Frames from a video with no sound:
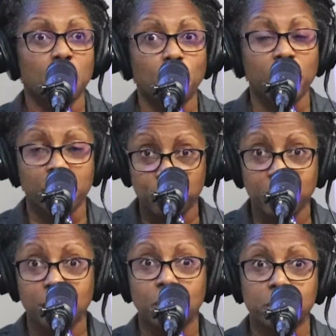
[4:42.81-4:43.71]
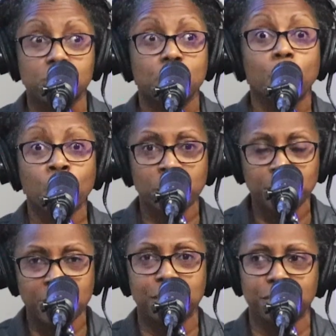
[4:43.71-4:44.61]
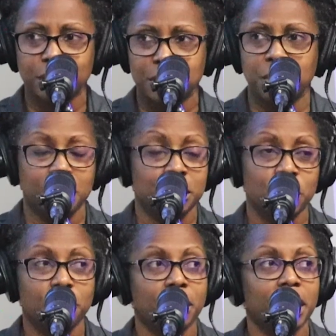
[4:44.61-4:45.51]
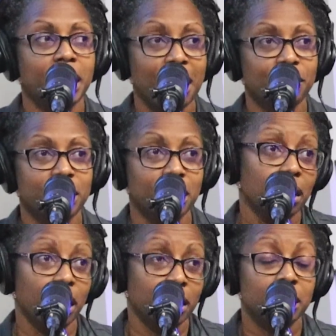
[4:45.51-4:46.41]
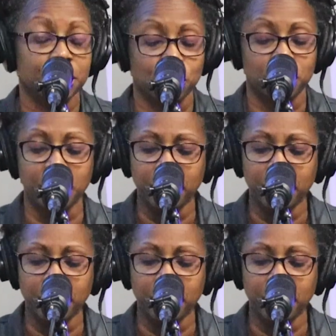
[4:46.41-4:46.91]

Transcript: where vehicles could be conflicting with each other and having a collision.